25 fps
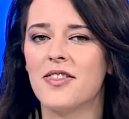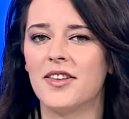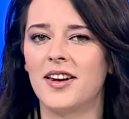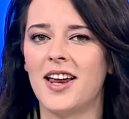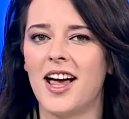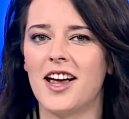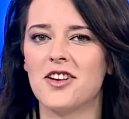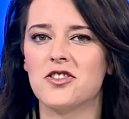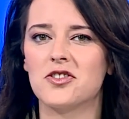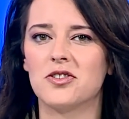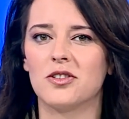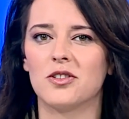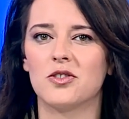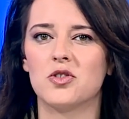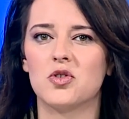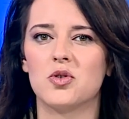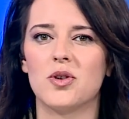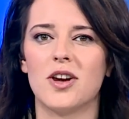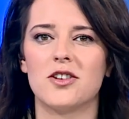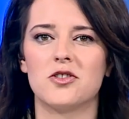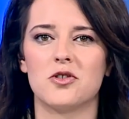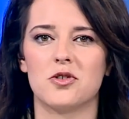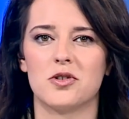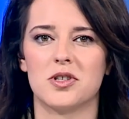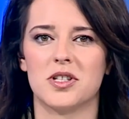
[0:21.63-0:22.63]
the National
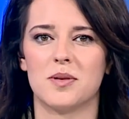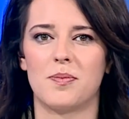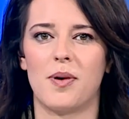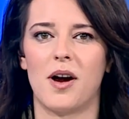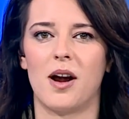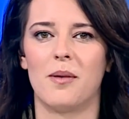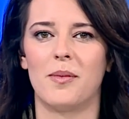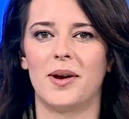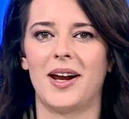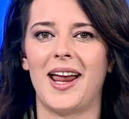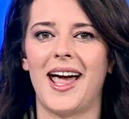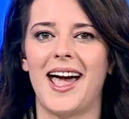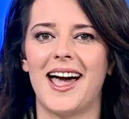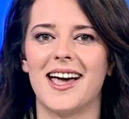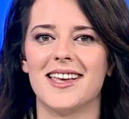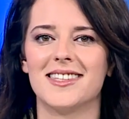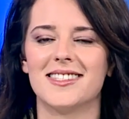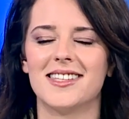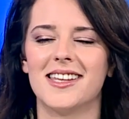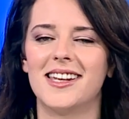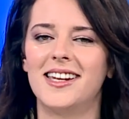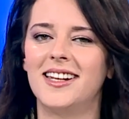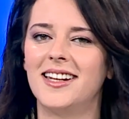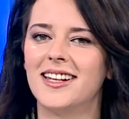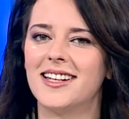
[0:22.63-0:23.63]
Treasures Department
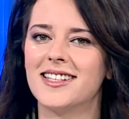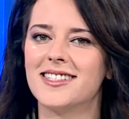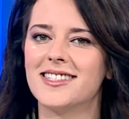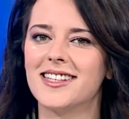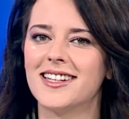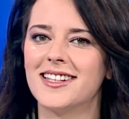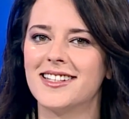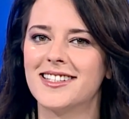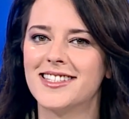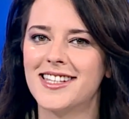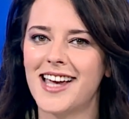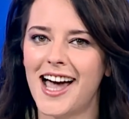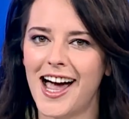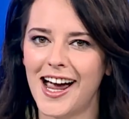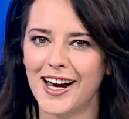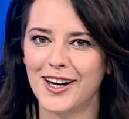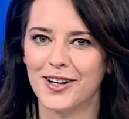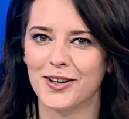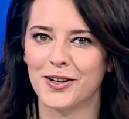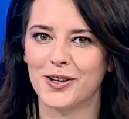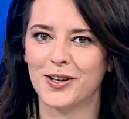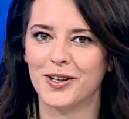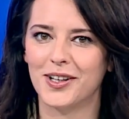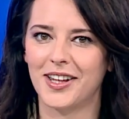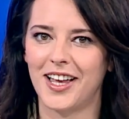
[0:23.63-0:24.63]
has in its
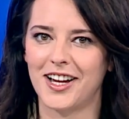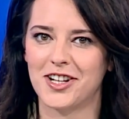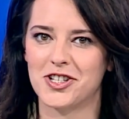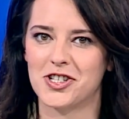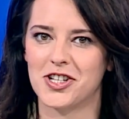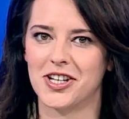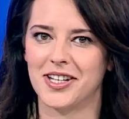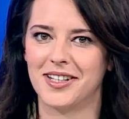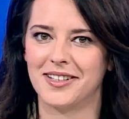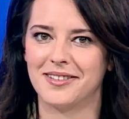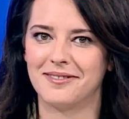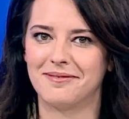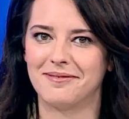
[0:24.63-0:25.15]
entire collection.